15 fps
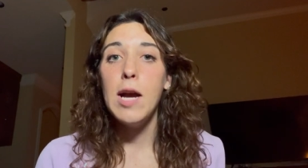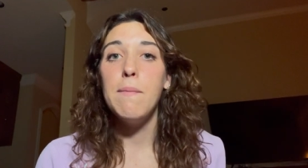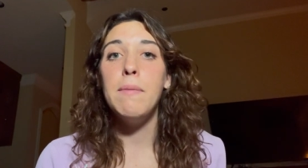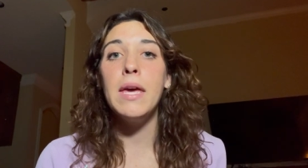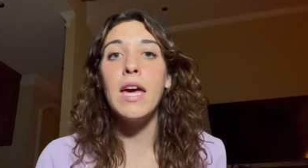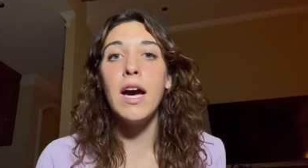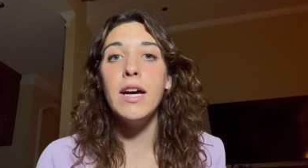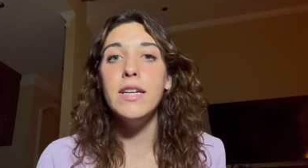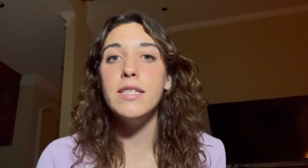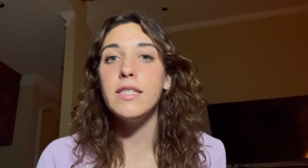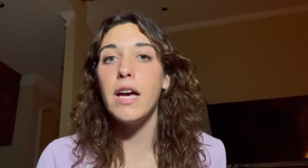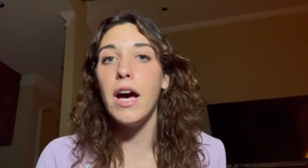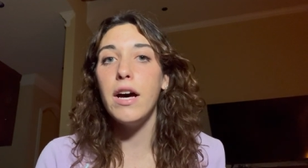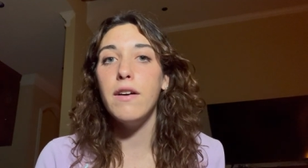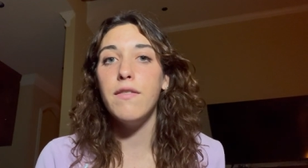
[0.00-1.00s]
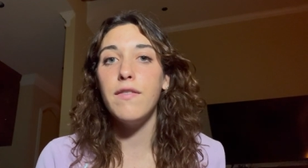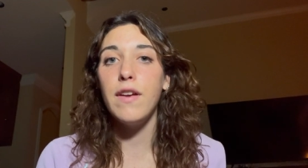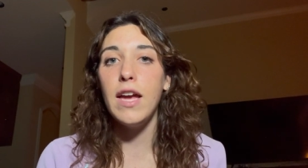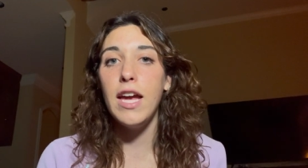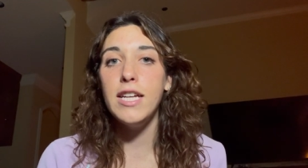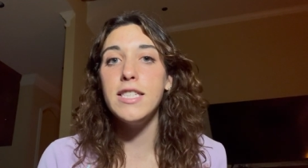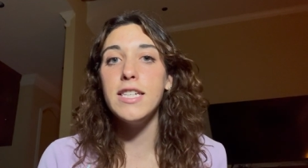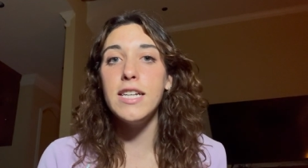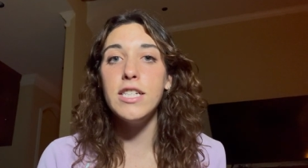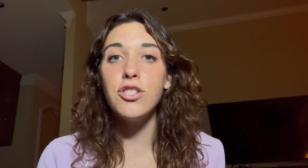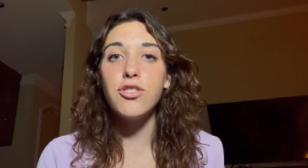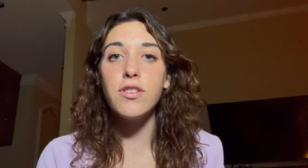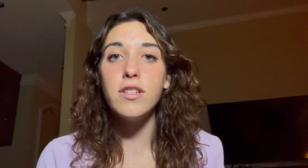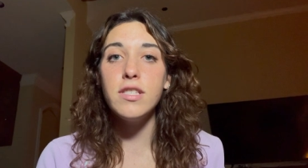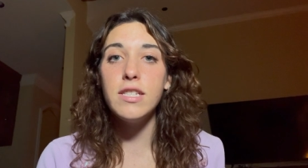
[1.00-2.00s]
because of its
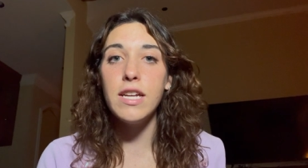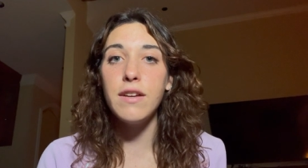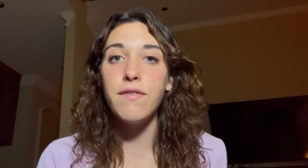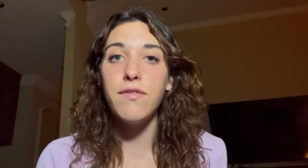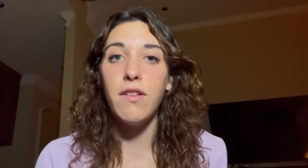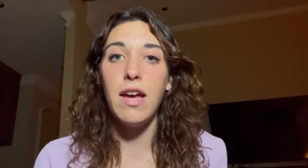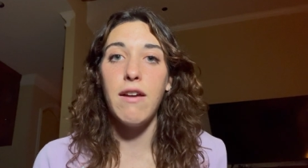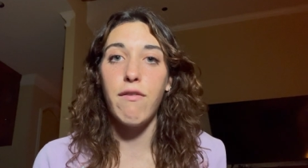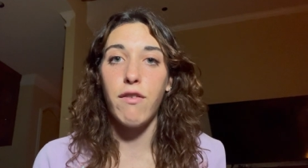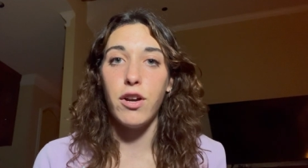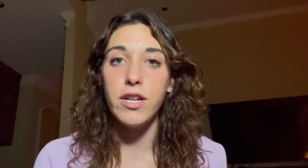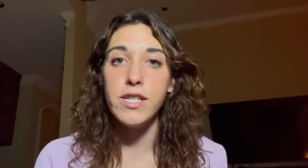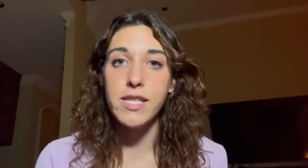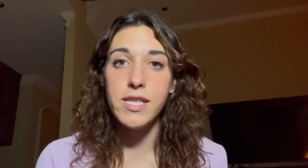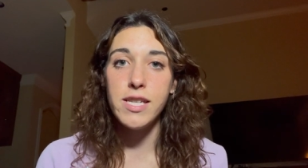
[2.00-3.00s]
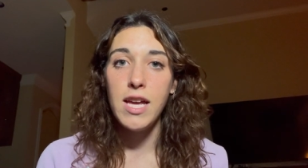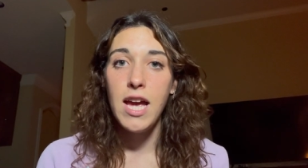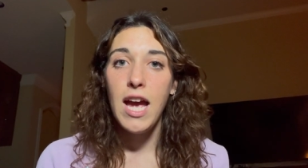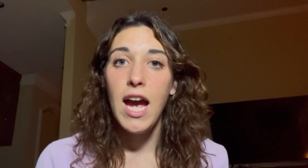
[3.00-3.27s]
interesting flavors.